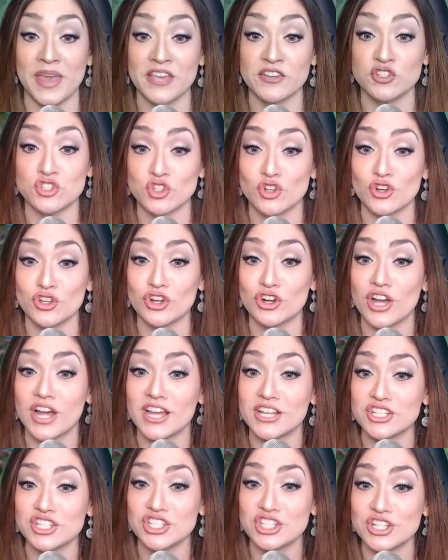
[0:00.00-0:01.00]
sure you're
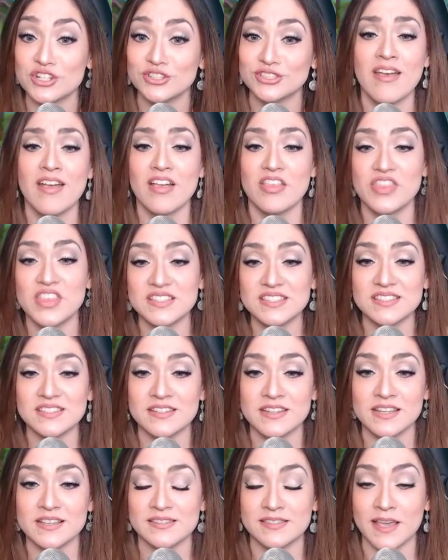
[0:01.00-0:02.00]
unshielded. This is
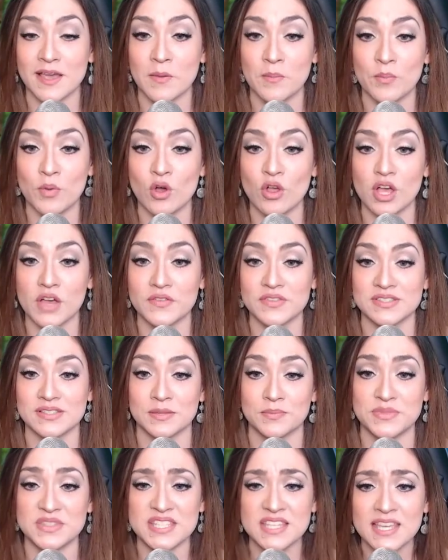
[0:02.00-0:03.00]
an example of
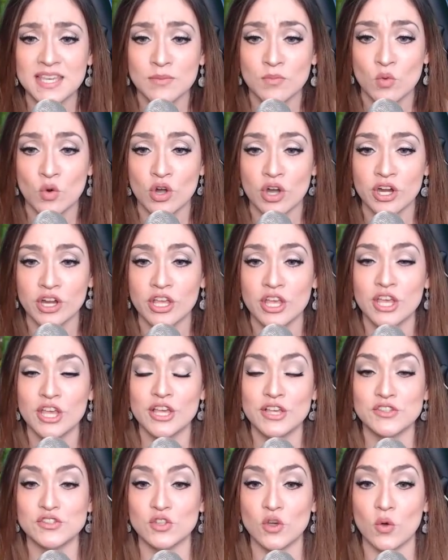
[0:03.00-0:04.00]
some teamwork.
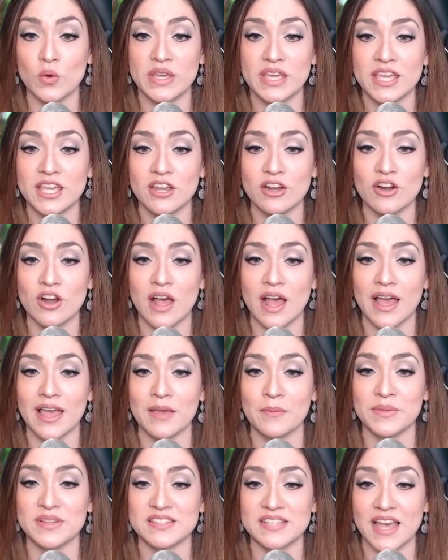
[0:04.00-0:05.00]
So here I
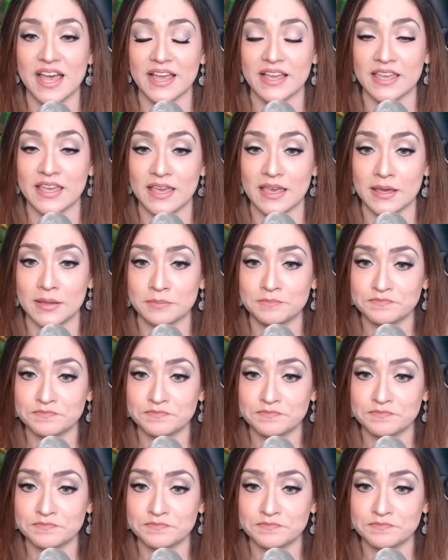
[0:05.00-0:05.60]
am attacking